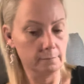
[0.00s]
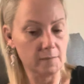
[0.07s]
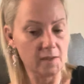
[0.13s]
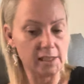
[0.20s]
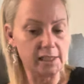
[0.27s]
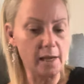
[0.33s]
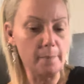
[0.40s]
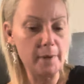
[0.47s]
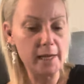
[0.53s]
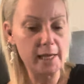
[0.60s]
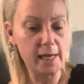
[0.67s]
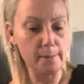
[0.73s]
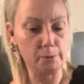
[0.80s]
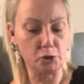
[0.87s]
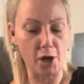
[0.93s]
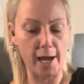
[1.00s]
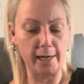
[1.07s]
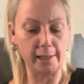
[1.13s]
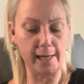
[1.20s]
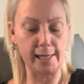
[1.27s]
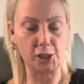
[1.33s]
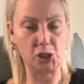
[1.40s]
Somebody keeps trying to
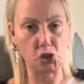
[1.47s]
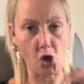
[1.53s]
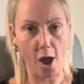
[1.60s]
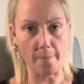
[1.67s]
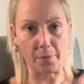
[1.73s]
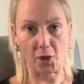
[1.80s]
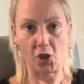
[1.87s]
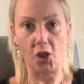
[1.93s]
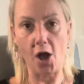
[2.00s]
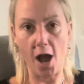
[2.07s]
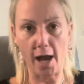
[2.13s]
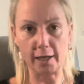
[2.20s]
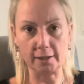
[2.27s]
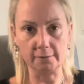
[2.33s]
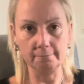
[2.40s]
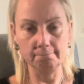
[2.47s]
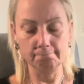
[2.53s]
like stop the clock.